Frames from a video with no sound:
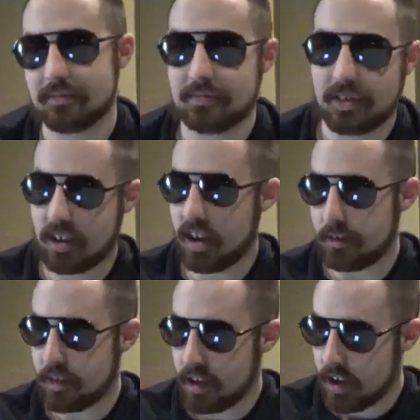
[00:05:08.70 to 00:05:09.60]
So yeah.
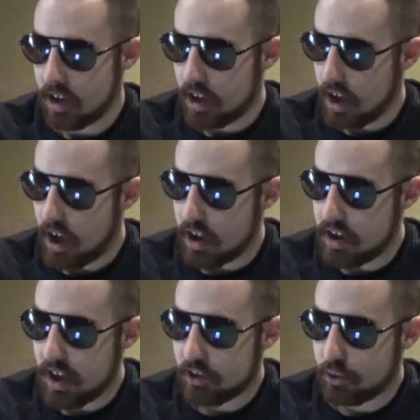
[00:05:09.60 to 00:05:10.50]

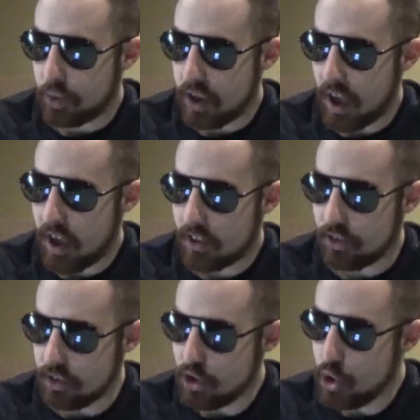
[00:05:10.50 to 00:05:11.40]
Next we had the
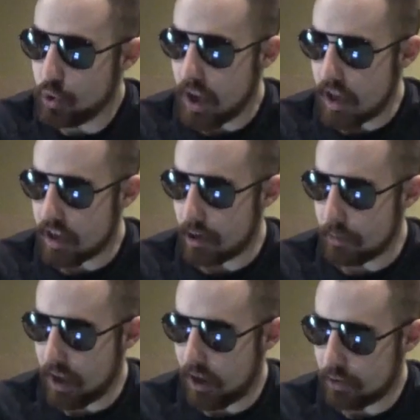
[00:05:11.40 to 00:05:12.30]
New Day coming
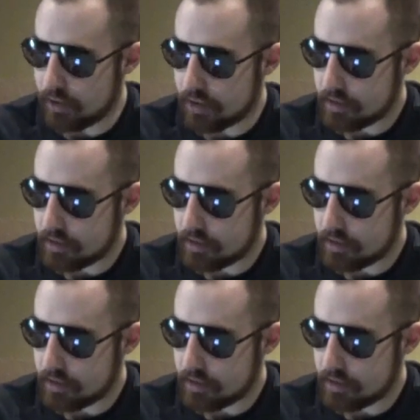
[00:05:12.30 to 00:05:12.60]
out.